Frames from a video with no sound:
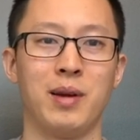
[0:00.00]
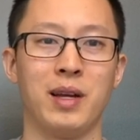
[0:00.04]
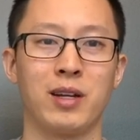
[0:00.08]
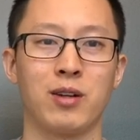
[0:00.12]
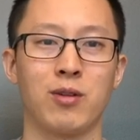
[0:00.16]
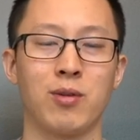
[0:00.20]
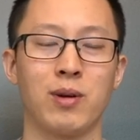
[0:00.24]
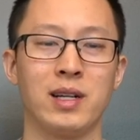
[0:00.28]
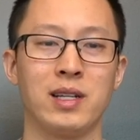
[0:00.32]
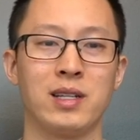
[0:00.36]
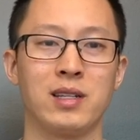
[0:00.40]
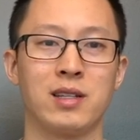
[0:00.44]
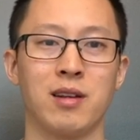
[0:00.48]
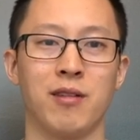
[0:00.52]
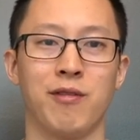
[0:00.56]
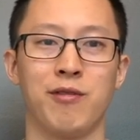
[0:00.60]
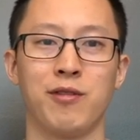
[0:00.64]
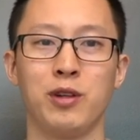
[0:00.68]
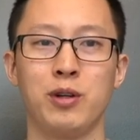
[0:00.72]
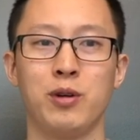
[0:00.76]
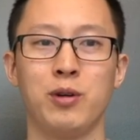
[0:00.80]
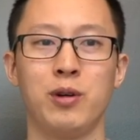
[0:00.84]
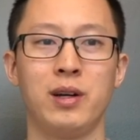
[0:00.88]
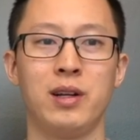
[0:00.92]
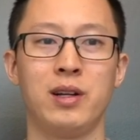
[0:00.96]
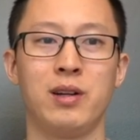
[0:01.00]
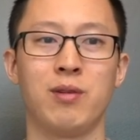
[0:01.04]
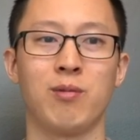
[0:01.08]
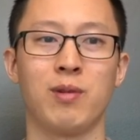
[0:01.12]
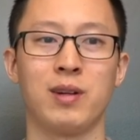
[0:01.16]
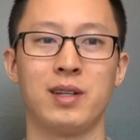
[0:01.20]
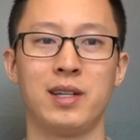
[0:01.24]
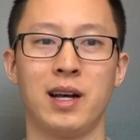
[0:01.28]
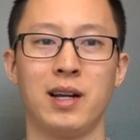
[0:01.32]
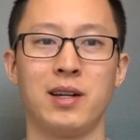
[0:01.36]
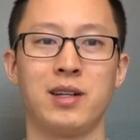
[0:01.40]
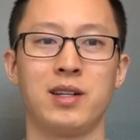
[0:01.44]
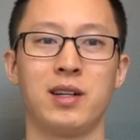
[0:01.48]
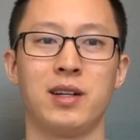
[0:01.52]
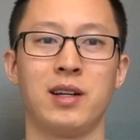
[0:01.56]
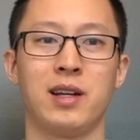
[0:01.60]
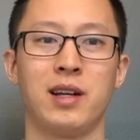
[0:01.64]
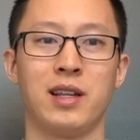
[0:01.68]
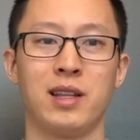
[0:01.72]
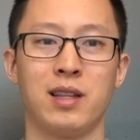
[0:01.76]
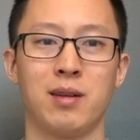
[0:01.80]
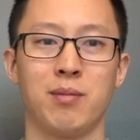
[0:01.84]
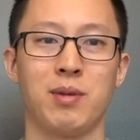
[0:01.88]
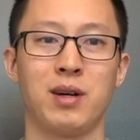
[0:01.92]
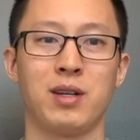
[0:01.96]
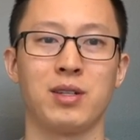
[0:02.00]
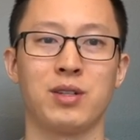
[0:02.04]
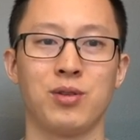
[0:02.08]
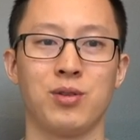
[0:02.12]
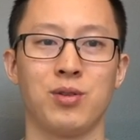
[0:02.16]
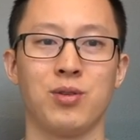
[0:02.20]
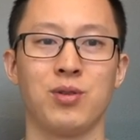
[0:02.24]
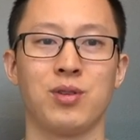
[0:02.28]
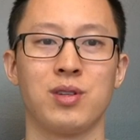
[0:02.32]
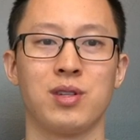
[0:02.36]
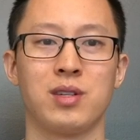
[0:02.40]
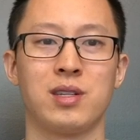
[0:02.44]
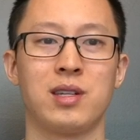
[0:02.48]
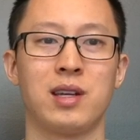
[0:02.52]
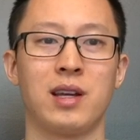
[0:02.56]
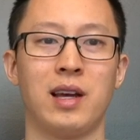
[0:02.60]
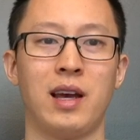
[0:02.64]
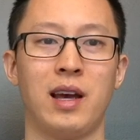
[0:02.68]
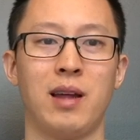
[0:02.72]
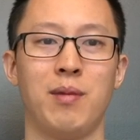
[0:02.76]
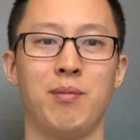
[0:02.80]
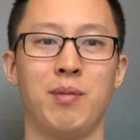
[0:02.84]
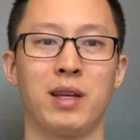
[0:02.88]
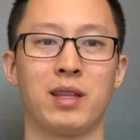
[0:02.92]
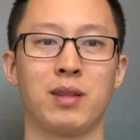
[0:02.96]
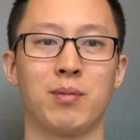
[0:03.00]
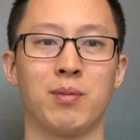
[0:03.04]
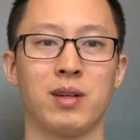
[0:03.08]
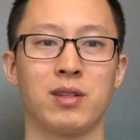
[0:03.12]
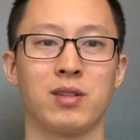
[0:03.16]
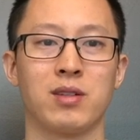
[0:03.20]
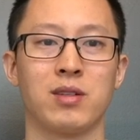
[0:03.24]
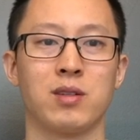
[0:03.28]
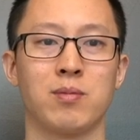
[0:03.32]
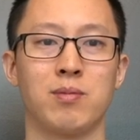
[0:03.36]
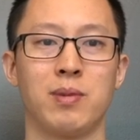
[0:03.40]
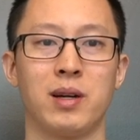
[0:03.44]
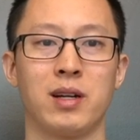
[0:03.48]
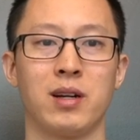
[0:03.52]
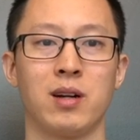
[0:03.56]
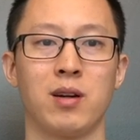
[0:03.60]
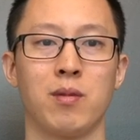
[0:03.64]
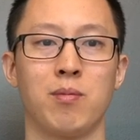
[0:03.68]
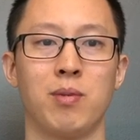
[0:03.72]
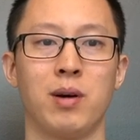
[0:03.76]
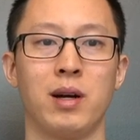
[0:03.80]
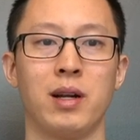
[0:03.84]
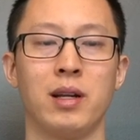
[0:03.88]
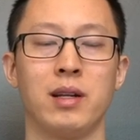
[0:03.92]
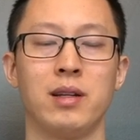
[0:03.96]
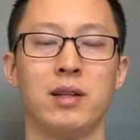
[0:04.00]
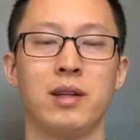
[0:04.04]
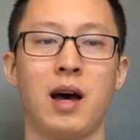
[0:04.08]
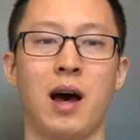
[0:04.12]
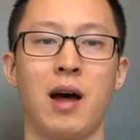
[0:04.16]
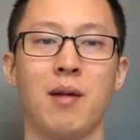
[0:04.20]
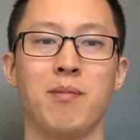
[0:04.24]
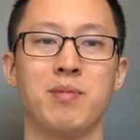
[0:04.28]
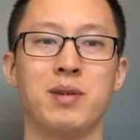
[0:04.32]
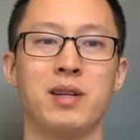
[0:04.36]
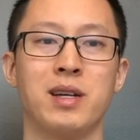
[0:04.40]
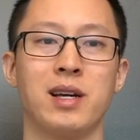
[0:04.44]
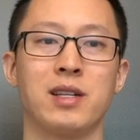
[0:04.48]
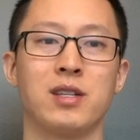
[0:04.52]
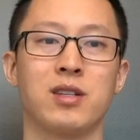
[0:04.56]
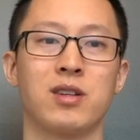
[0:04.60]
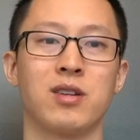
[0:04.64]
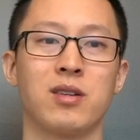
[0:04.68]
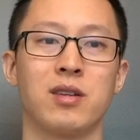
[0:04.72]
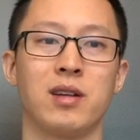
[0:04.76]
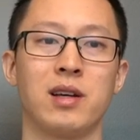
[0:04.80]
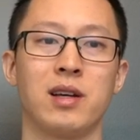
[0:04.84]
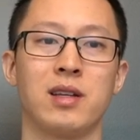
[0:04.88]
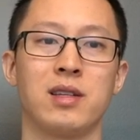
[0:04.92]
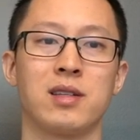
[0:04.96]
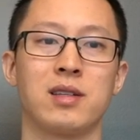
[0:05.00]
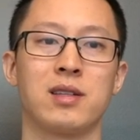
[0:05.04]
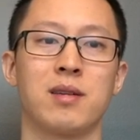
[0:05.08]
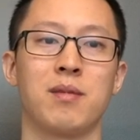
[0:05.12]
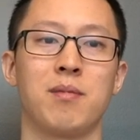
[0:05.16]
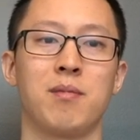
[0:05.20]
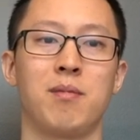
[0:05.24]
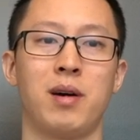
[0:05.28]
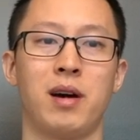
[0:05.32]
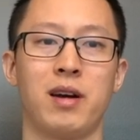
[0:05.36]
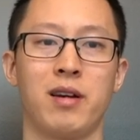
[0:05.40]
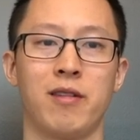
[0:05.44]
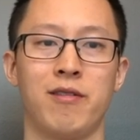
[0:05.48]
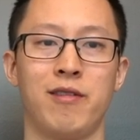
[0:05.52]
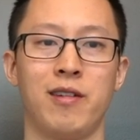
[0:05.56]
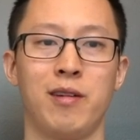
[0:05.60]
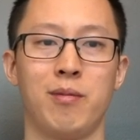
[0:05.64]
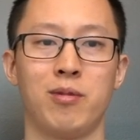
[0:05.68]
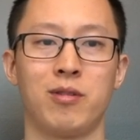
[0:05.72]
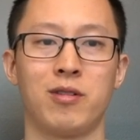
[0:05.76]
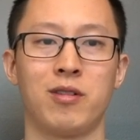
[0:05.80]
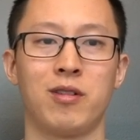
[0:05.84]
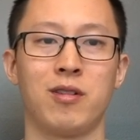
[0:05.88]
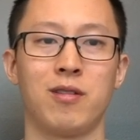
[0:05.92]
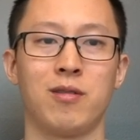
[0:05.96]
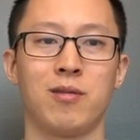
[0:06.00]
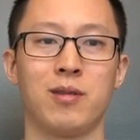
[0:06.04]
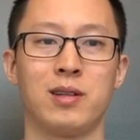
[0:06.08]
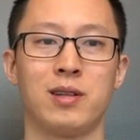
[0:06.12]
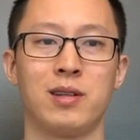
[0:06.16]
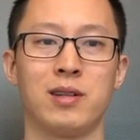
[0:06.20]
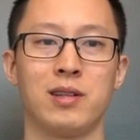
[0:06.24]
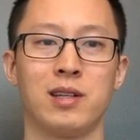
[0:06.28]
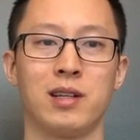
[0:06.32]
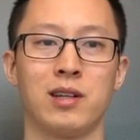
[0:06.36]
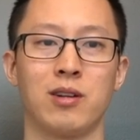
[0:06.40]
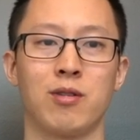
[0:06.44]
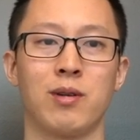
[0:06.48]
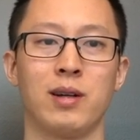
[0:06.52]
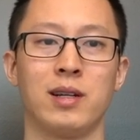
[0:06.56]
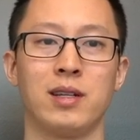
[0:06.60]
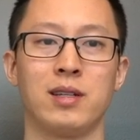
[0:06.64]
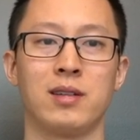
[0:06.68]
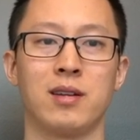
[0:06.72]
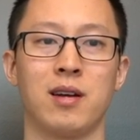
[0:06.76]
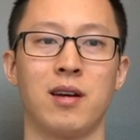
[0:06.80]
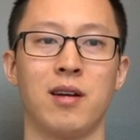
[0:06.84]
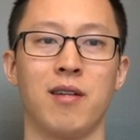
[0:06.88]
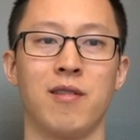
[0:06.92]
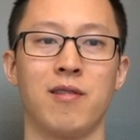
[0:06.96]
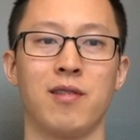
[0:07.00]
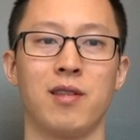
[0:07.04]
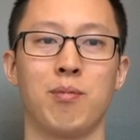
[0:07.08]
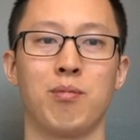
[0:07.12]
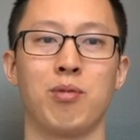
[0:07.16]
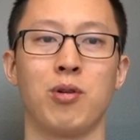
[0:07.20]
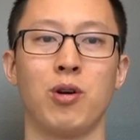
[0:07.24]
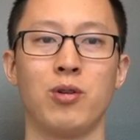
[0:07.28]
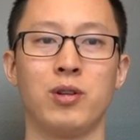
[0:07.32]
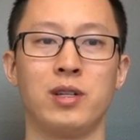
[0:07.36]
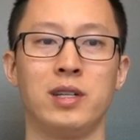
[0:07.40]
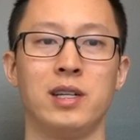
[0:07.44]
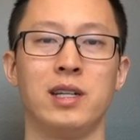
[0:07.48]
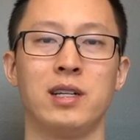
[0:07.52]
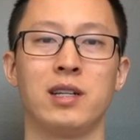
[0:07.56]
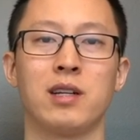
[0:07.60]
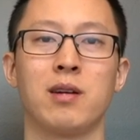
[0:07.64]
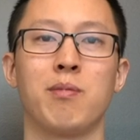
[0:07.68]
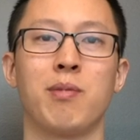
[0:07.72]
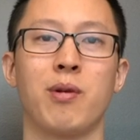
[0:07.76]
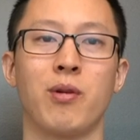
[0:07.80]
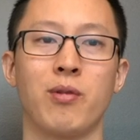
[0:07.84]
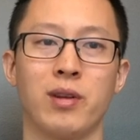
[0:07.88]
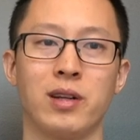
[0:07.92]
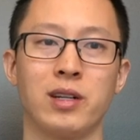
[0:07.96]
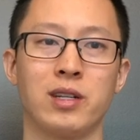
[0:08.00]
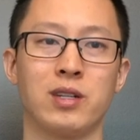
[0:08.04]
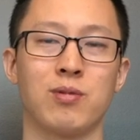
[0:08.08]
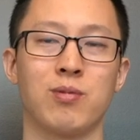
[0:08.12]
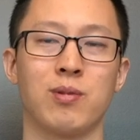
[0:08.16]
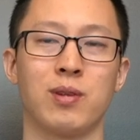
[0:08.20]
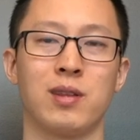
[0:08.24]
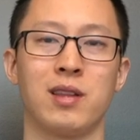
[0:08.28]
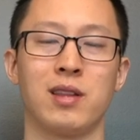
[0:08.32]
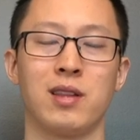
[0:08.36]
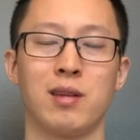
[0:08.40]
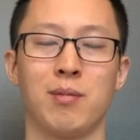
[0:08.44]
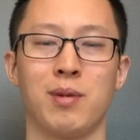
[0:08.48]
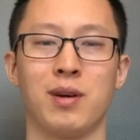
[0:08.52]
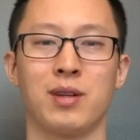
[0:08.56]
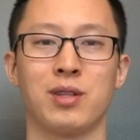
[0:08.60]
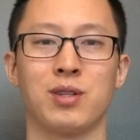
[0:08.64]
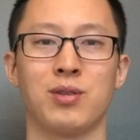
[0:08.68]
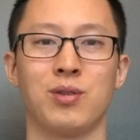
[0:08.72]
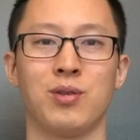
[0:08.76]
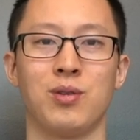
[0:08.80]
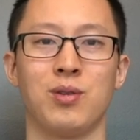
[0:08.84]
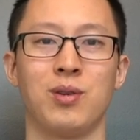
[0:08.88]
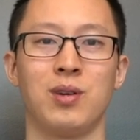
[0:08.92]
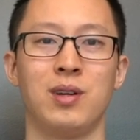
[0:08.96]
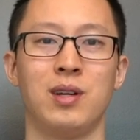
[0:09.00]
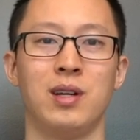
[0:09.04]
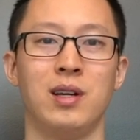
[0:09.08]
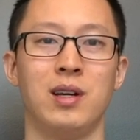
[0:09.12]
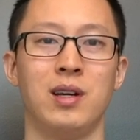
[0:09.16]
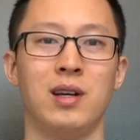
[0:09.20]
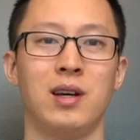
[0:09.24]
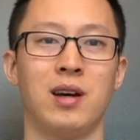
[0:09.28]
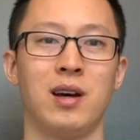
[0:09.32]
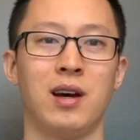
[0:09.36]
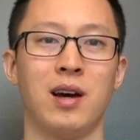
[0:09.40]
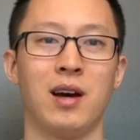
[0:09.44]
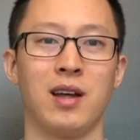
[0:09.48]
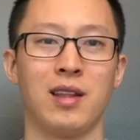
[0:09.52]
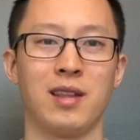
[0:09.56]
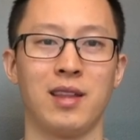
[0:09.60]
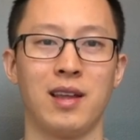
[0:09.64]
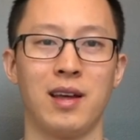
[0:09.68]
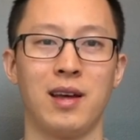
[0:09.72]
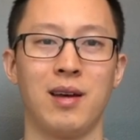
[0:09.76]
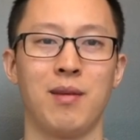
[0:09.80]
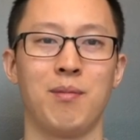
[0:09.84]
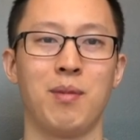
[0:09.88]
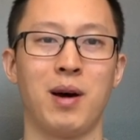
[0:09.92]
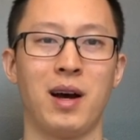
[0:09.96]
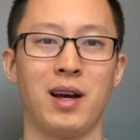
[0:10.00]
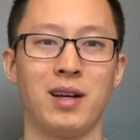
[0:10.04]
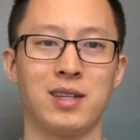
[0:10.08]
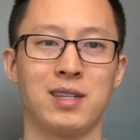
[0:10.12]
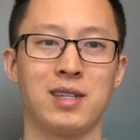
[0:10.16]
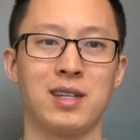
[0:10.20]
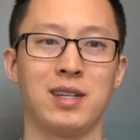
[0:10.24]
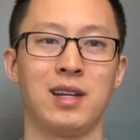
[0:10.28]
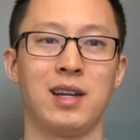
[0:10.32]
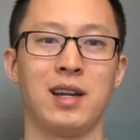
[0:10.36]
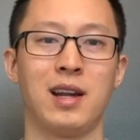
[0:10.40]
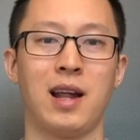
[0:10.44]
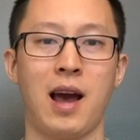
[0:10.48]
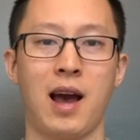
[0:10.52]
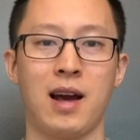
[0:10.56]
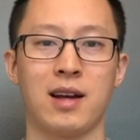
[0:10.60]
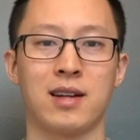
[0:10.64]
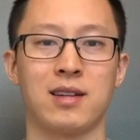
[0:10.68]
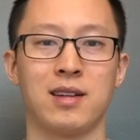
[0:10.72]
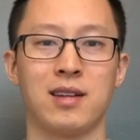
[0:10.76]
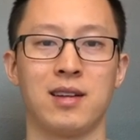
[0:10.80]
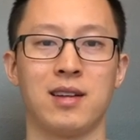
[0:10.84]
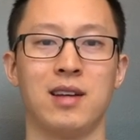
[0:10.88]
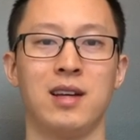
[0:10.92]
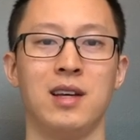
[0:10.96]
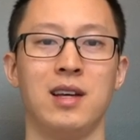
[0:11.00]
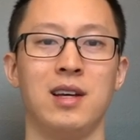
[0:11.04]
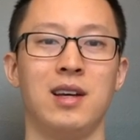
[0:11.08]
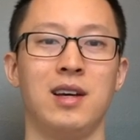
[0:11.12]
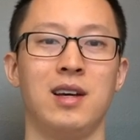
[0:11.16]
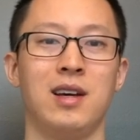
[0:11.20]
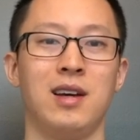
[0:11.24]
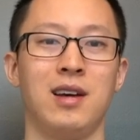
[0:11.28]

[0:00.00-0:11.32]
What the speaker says: increase the fluid retention in the muscles and make the muscles bigger, but not be as good as myofibrillar, which is increase of the protein components within the muscle, the myosin and actin.